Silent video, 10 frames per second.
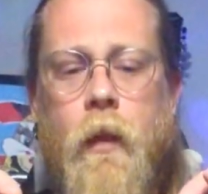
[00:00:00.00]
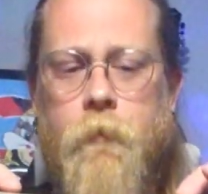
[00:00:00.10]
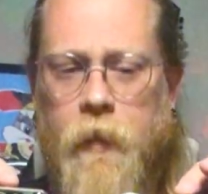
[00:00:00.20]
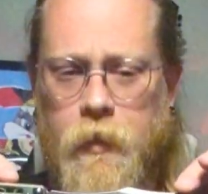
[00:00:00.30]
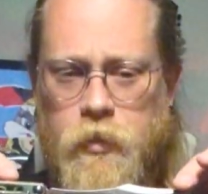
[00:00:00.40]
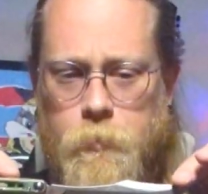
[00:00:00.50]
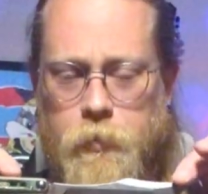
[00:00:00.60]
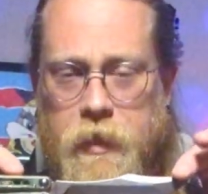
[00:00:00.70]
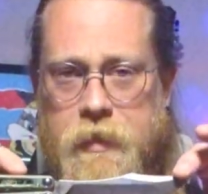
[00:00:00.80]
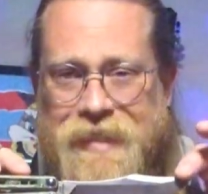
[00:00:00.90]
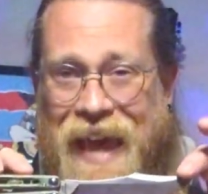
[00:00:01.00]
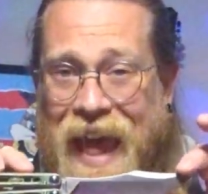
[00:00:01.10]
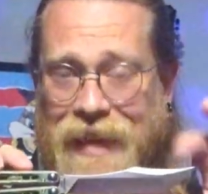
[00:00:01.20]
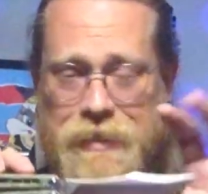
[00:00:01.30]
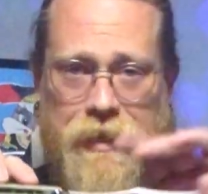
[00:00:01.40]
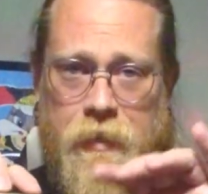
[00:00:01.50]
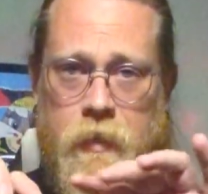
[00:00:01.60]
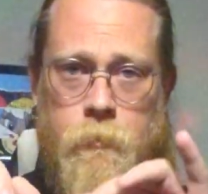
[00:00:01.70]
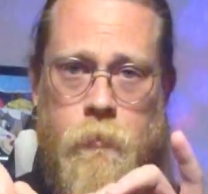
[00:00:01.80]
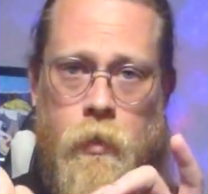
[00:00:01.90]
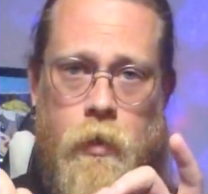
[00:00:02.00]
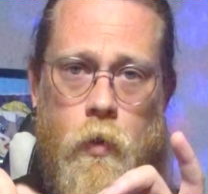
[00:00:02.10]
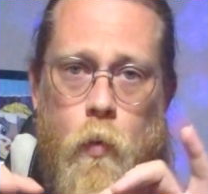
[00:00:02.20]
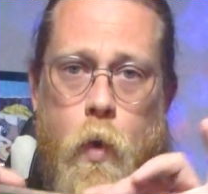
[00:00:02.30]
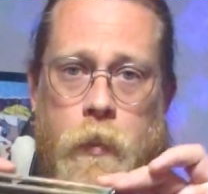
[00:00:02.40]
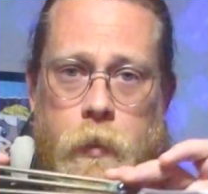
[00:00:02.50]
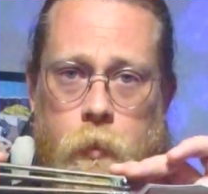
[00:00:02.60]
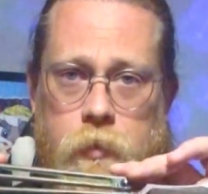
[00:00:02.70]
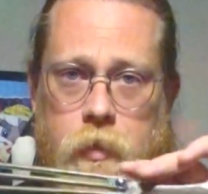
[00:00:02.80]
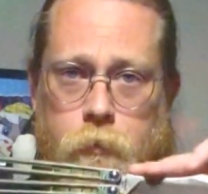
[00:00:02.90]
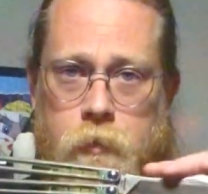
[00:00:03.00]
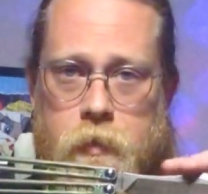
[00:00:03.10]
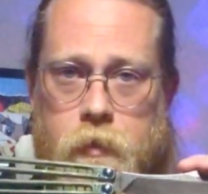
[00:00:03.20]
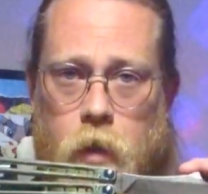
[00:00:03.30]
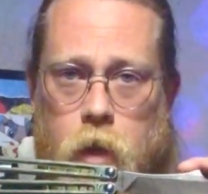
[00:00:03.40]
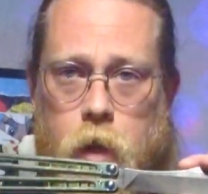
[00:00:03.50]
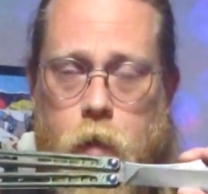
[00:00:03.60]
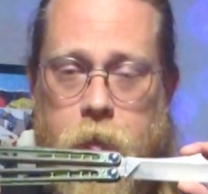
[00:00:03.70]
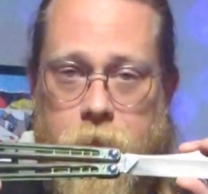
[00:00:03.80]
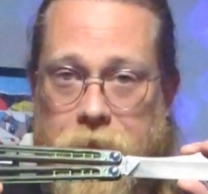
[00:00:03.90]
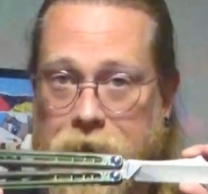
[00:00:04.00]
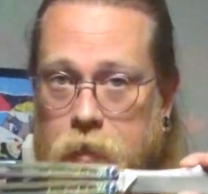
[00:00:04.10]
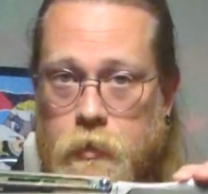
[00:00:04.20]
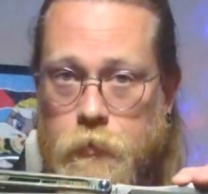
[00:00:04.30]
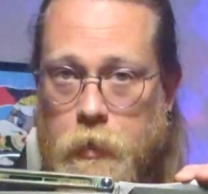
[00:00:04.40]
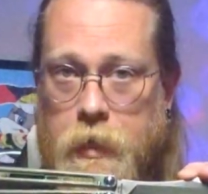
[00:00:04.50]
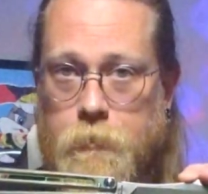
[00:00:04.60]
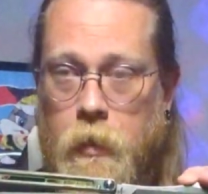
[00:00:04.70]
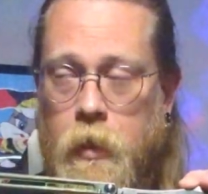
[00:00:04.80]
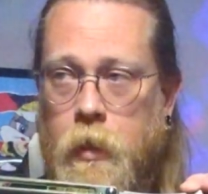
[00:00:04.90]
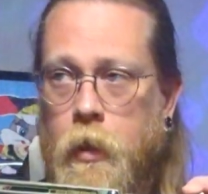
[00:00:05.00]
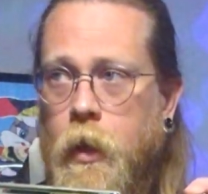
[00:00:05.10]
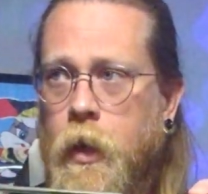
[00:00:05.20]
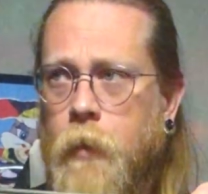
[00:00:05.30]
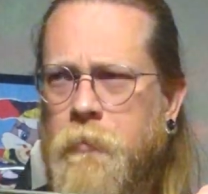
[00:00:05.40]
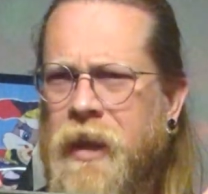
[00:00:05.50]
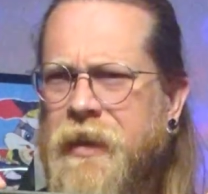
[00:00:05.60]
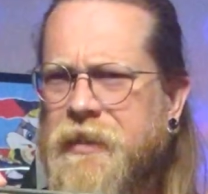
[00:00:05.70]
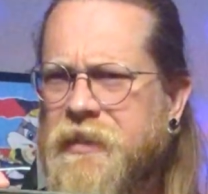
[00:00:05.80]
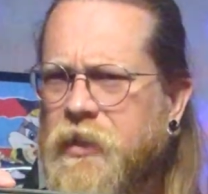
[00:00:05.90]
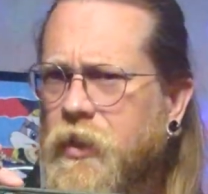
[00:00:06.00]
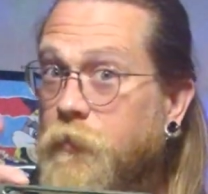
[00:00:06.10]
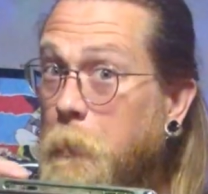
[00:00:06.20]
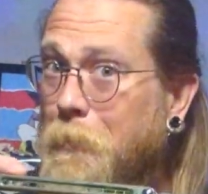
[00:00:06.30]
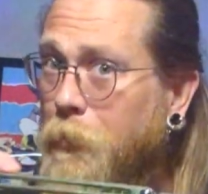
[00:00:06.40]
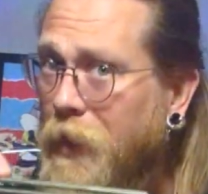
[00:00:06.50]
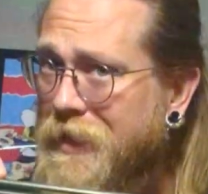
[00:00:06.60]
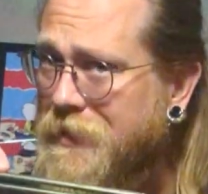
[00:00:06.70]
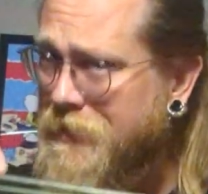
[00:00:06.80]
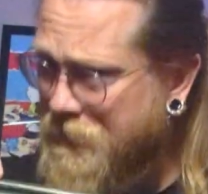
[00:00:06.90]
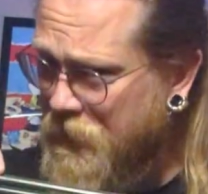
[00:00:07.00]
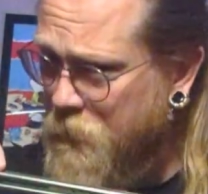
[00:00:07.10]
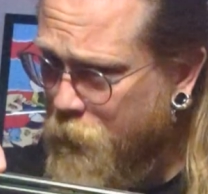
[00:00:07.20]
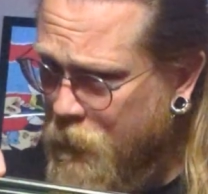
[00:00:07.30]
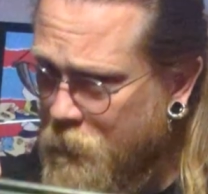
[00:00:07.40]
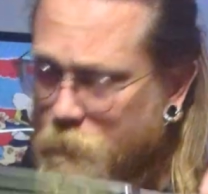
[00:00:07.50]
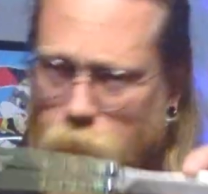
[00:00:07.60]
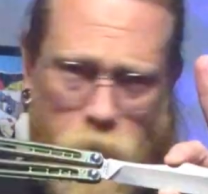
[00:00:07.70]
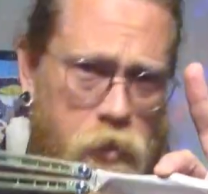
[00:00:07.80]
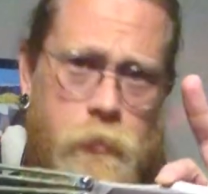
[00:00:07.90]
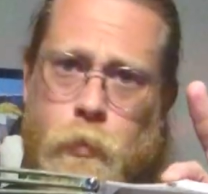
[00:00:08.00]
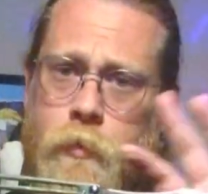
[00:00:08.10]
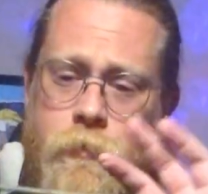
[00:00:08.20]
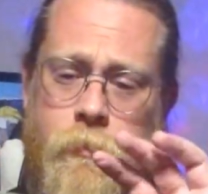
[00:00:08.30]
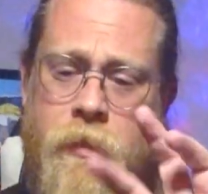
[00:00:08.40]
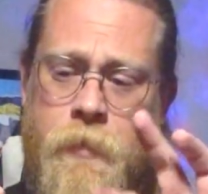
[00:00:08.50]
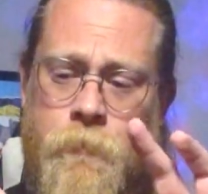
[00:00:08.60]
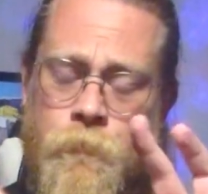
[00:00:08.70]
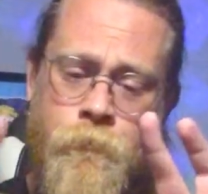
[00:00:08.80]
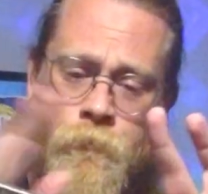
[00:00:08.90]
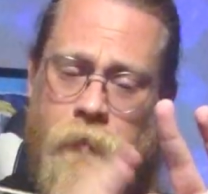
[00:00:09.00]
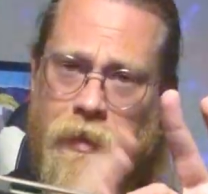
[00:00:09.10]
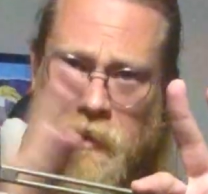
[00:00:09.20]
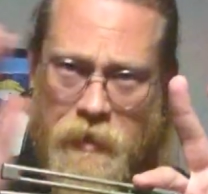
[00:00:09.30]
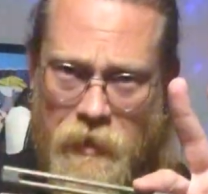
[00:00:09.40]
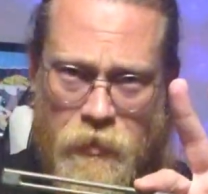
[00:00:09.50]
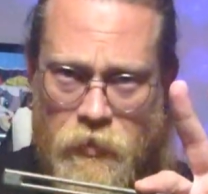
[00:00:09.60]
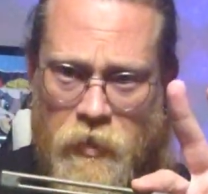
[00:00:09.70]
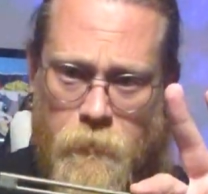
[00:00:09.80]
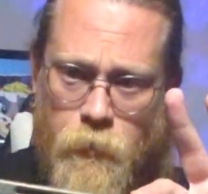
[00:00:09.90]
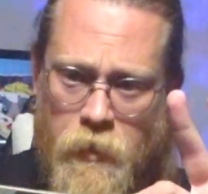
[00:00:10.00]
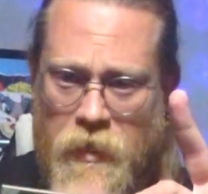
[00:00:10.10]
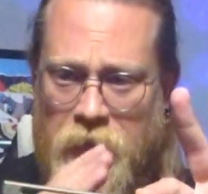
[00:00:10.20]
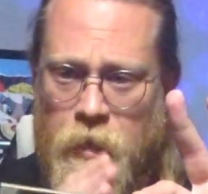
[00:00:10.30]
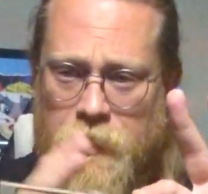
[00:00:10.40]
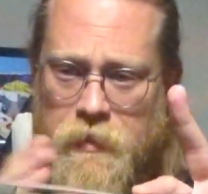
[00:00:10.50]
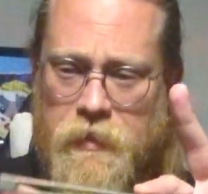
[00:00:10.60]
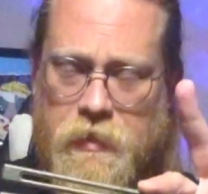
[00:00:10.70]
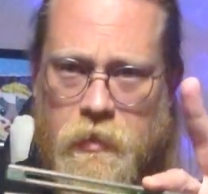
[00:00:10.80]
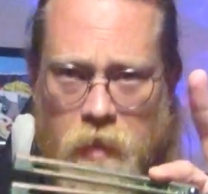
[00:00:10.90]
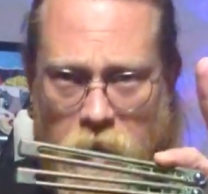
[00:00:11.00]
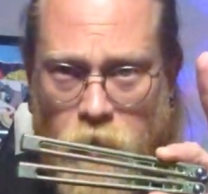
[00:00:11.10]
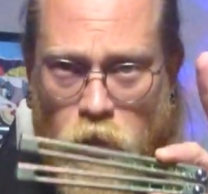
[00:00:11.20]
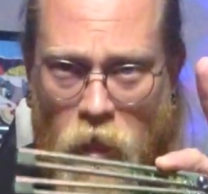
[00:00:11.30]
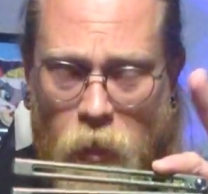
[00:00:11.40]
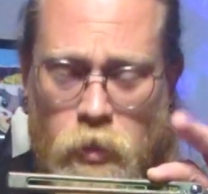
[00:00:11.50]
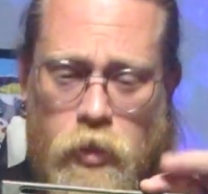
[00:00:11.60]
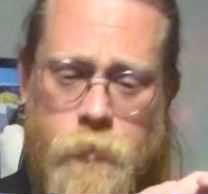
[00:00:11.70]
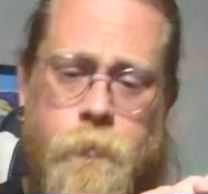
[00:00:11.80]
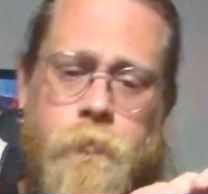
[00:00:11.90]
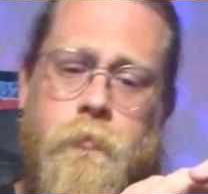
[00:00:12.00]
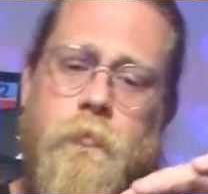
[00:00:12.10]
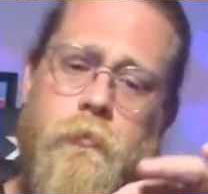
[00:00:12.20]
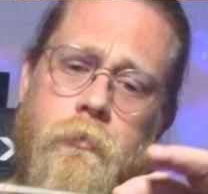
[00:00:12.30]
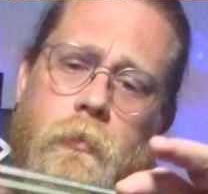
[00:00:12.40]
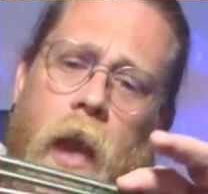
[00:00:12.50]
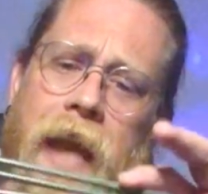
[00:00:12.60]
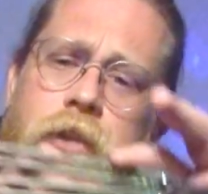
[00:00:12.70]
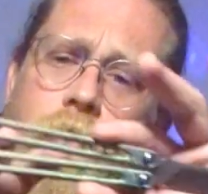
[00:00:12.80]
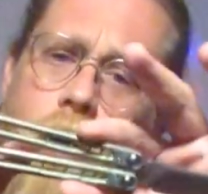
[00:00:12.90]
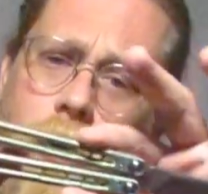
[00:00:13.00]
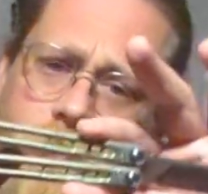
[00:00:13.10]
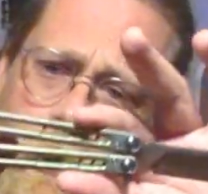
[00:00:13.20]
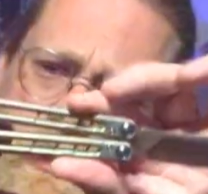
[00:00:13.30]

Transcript: Fellowship Blades asking them, you know, what those differences are that they can describe. Not necessarily from a pricing standpoint, but just more from a lineage standpoint. How has this design changed? I do know as far